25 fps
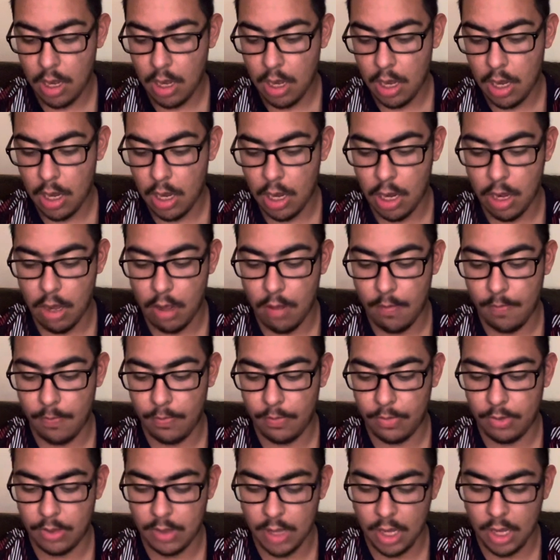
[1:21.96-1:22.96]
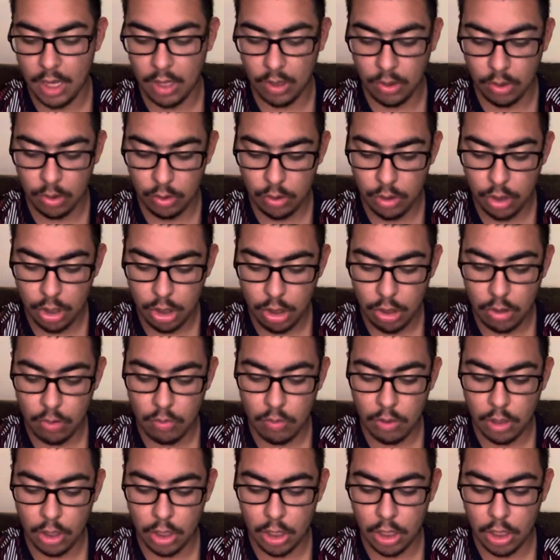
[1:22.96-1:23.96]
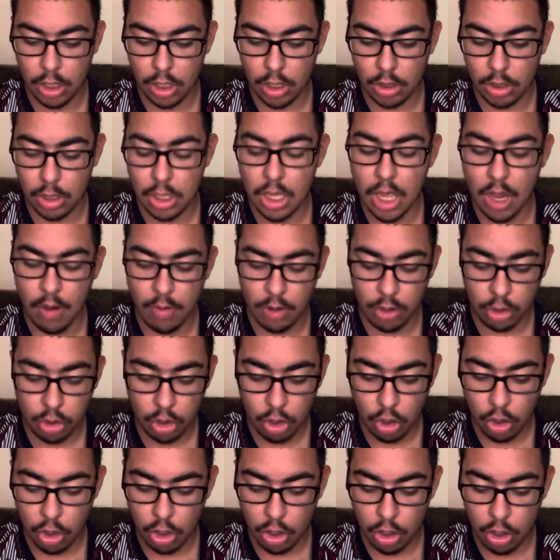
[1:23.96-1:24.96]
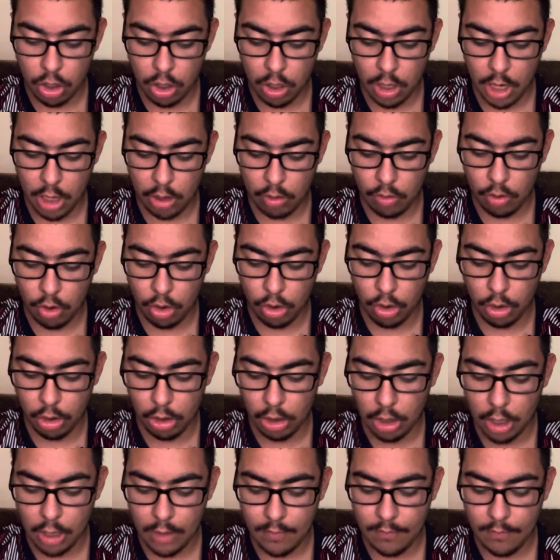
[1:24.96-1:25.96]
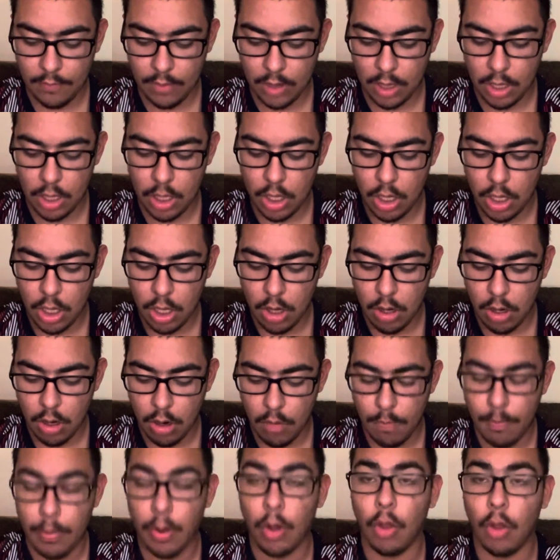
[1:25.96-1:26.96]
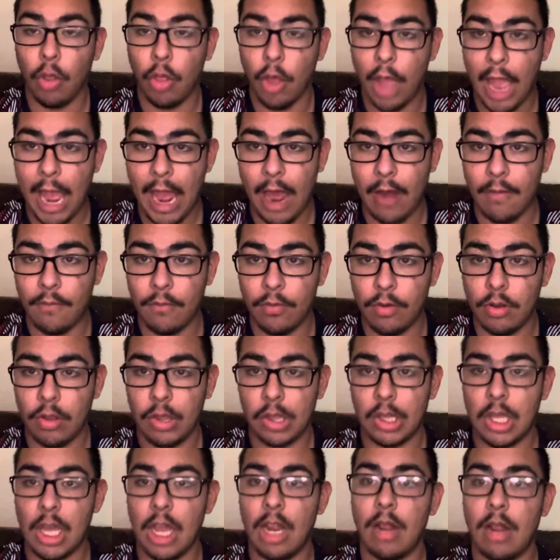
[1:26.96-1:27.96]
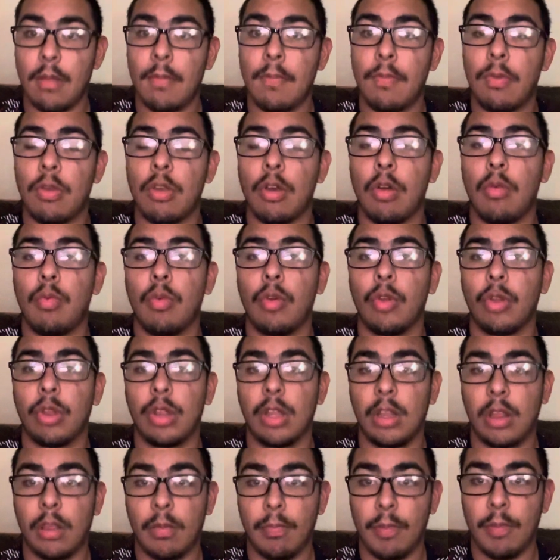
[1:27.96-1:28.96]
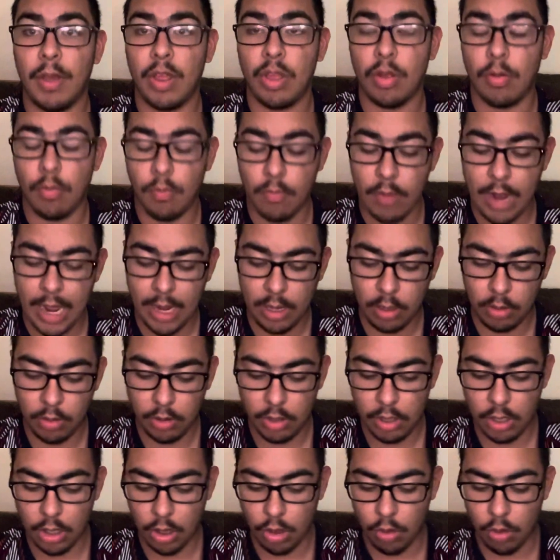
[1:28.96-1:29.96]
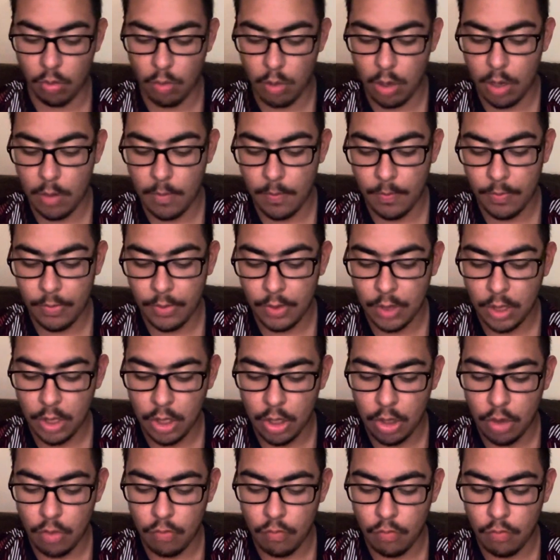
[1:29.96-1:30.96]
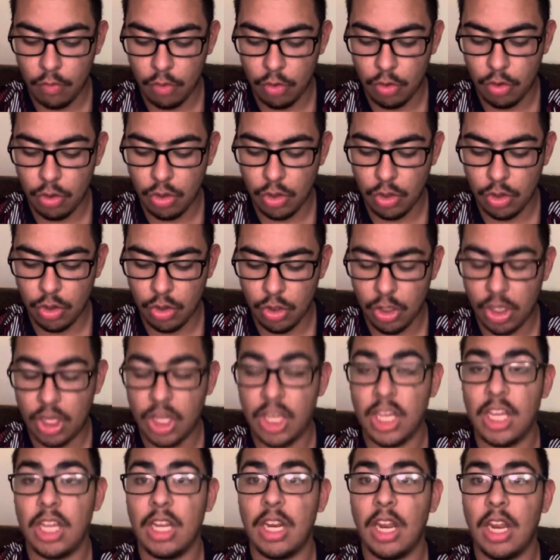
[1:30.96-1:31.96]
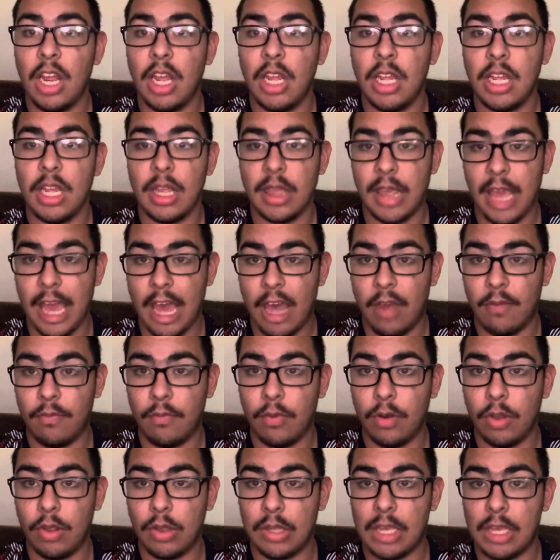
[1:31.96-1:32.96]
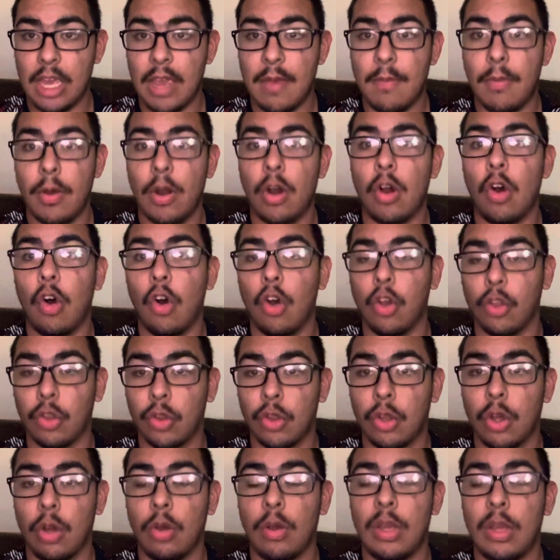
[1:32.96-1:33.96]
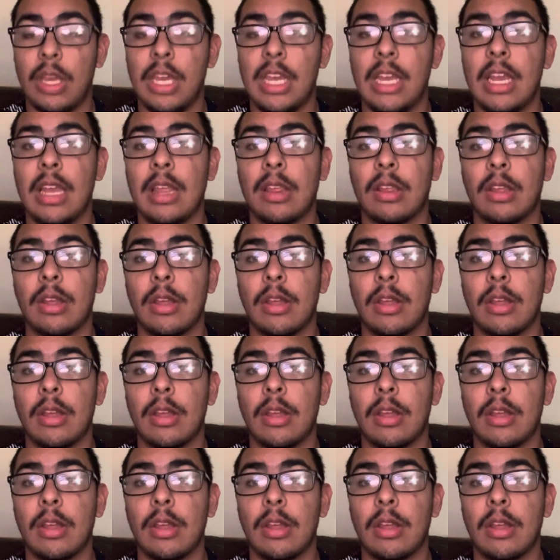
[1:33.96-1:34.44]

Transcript: on. Things to know, Derek Carr, Chris Olave are both out for this game, so we'll see Spencer Rattler in this one. Rashid Shaheed, he's out for this game, but also he is